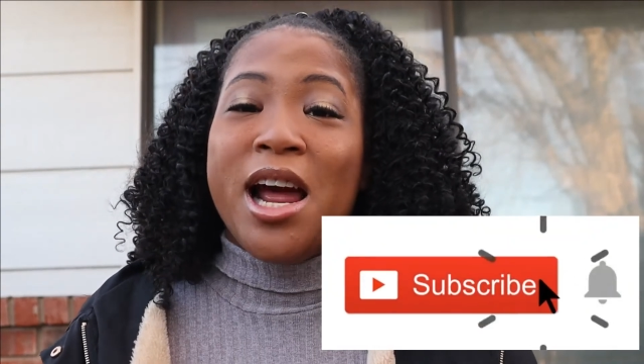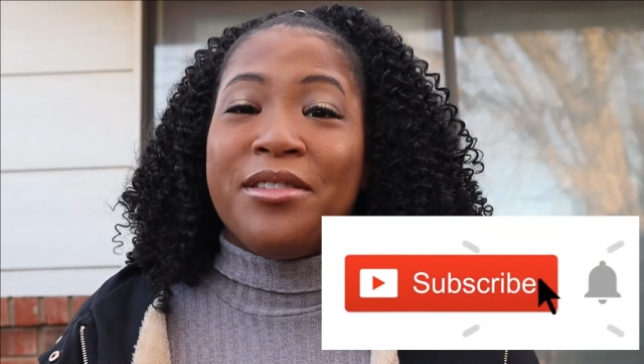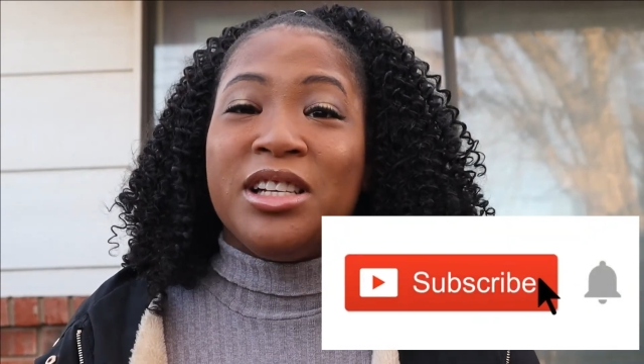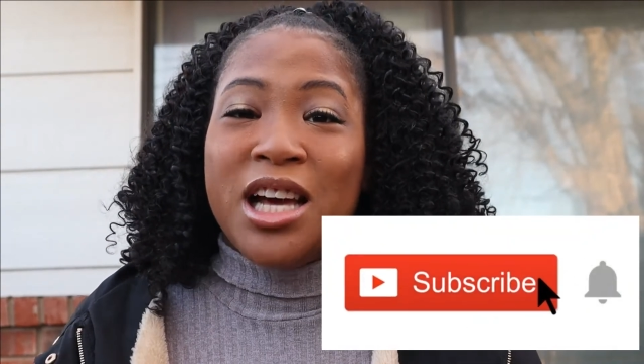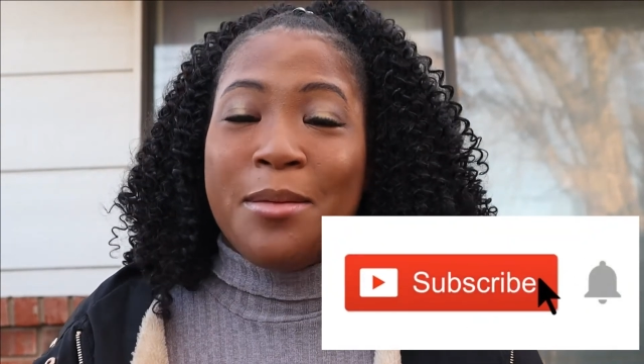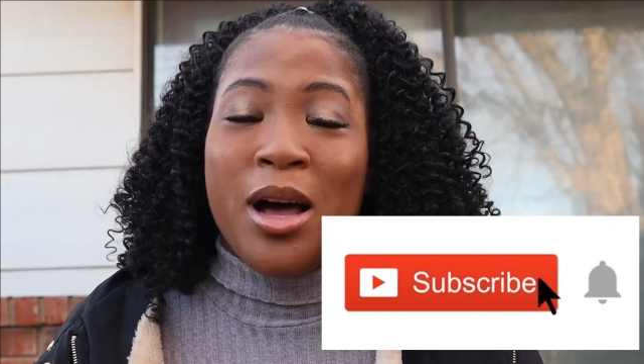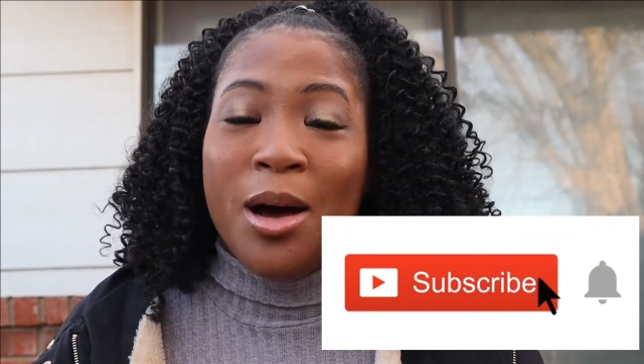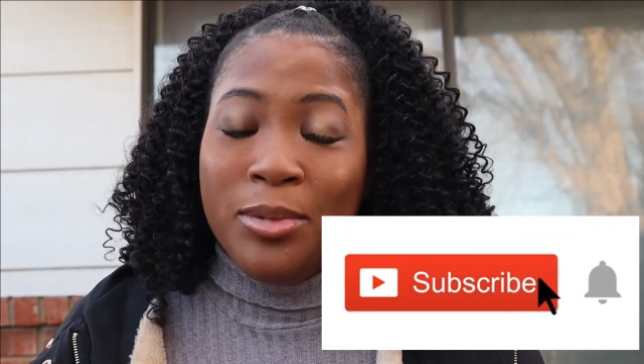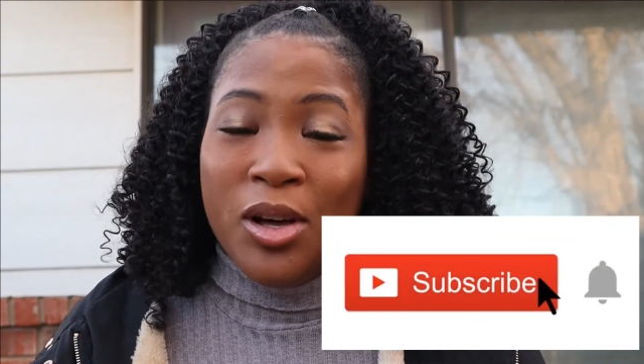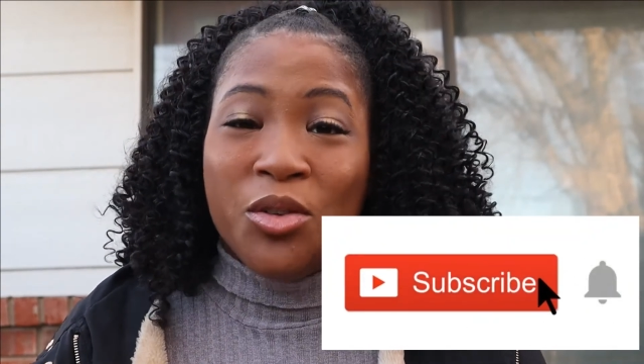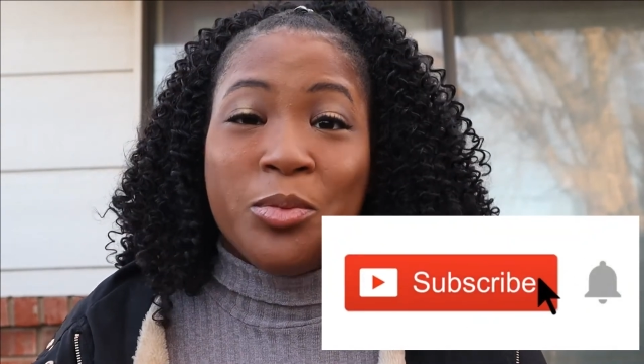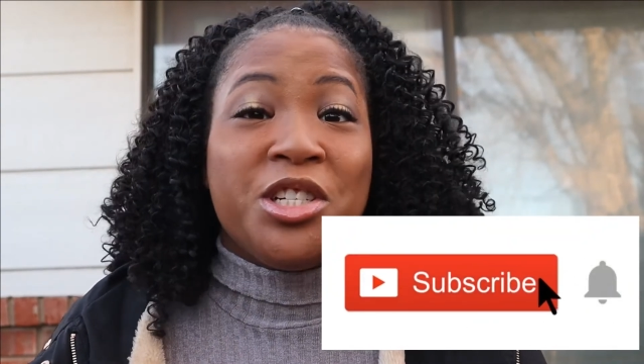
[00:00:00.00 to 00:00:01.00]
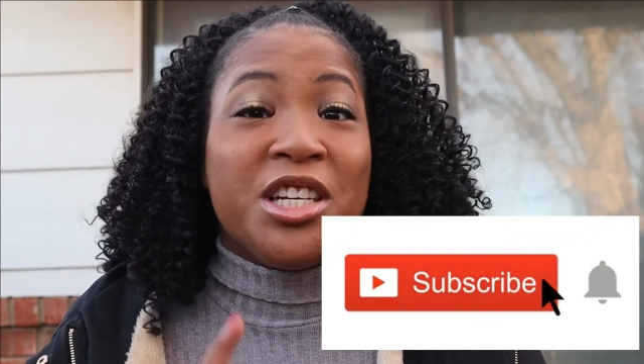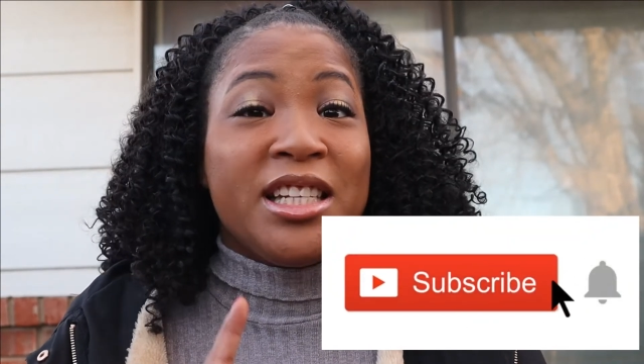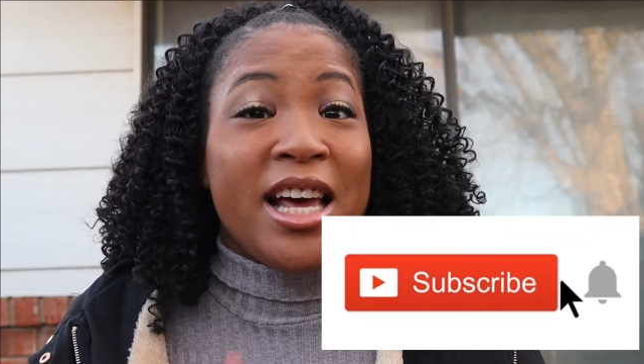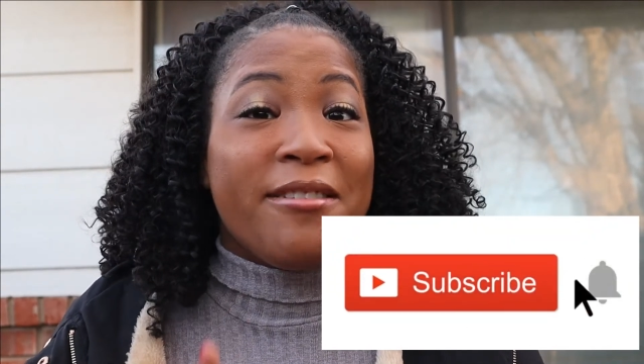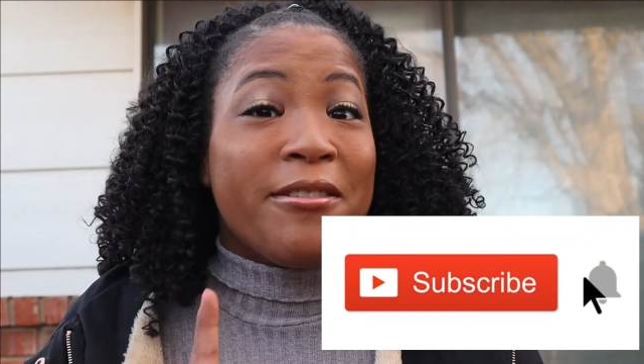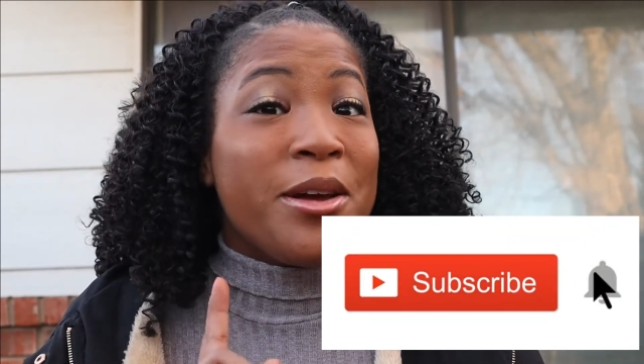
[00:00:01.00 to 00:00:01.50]
every time I upload, which is
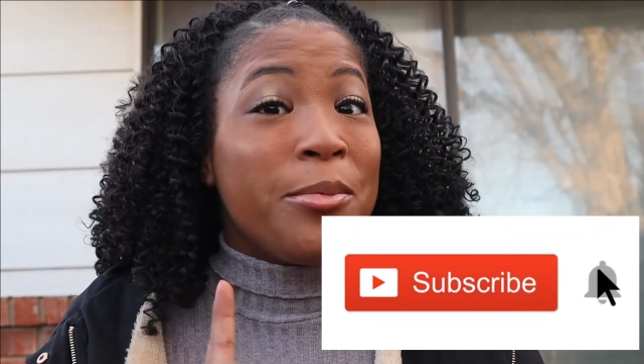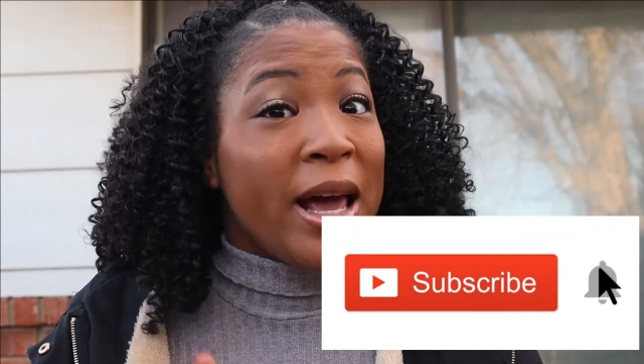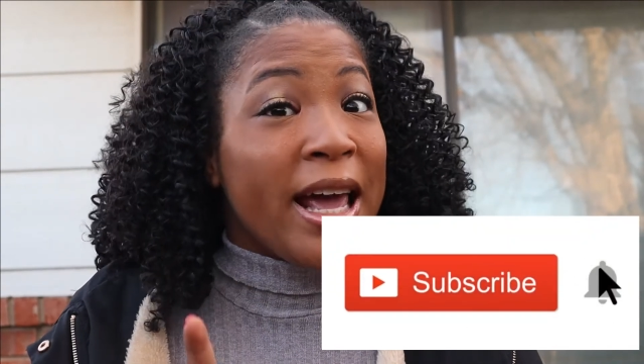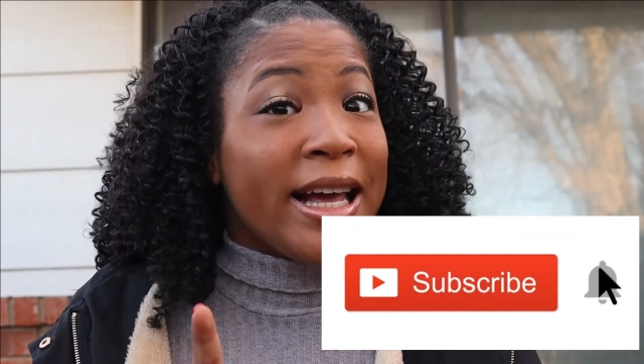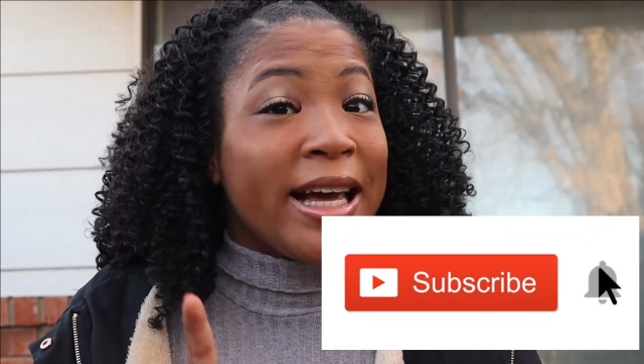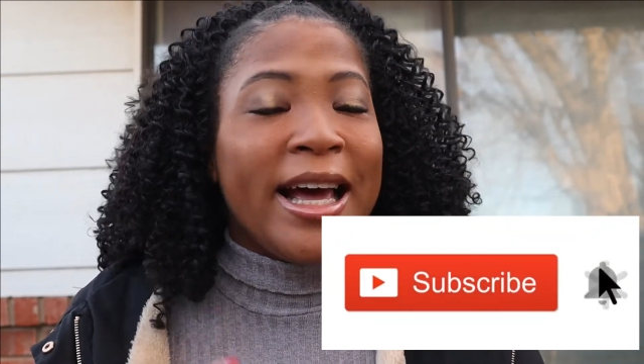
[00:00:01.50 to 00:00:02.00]
every week.